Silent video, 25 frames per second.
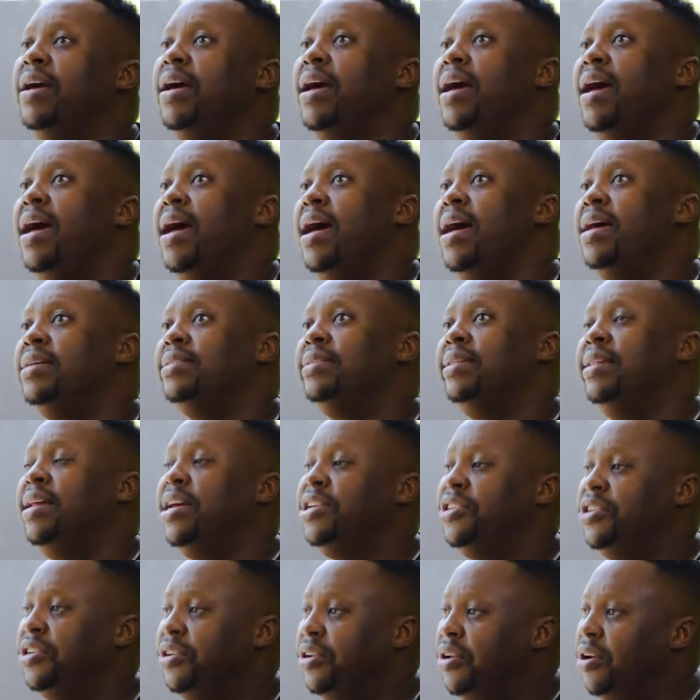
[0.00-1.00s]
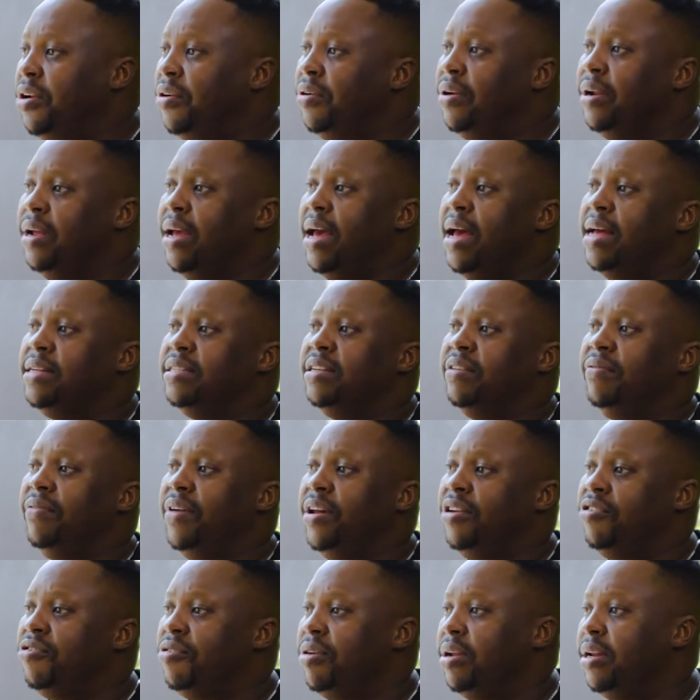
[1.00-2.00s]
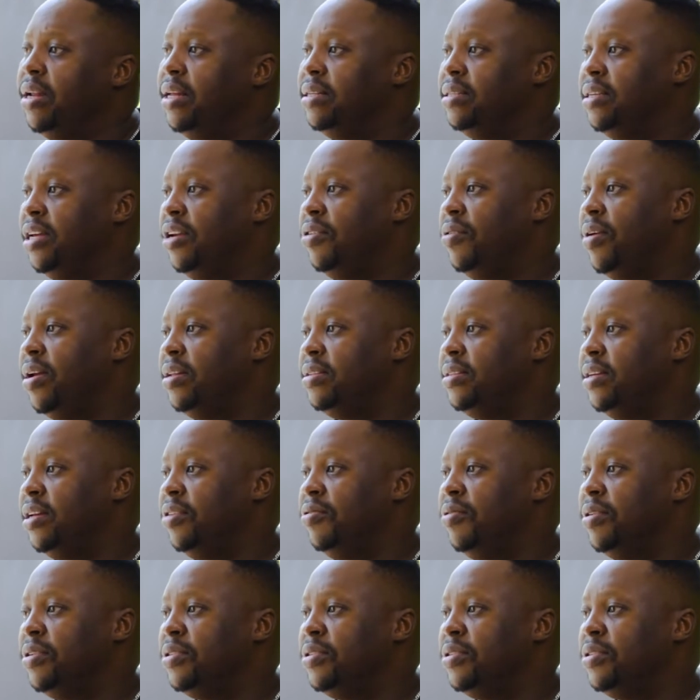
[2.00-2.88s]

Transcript: as legendary, as a veteran, etc., etc.